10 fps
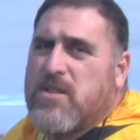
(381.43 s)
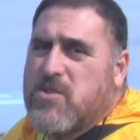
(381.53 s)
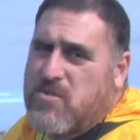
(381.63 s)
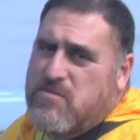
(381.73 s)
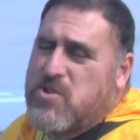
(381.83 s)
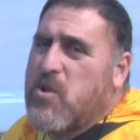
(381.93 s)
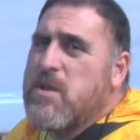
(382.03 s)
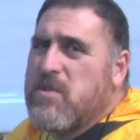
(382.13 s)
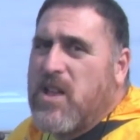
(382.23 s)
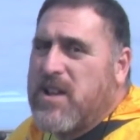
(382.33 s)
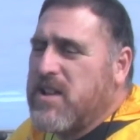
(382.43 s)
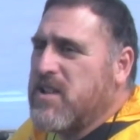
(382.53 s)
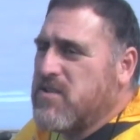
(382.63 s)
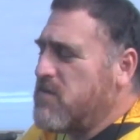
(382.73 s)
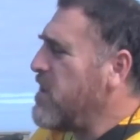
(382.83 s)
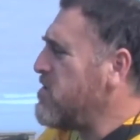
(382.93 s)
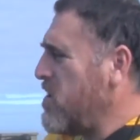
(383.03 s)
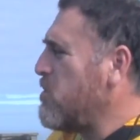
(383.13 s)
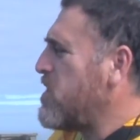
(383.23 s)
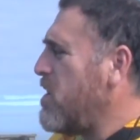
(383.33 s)
So streamlining is, is
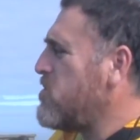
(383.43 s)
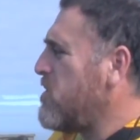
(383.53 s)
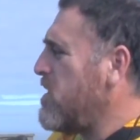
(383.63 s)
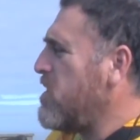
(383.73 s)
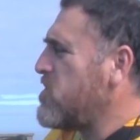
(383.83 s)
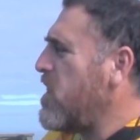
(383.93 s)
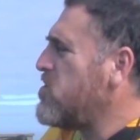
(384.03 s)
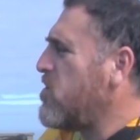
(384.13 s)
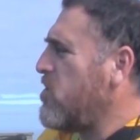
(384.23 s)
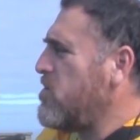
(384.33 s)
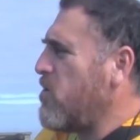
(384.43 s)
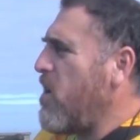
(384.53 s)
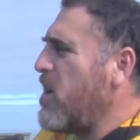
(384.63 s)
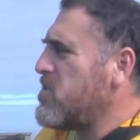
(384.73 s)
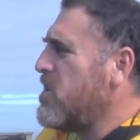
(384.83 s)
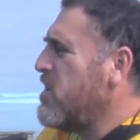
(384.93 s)
sometimes really essential in the rocks.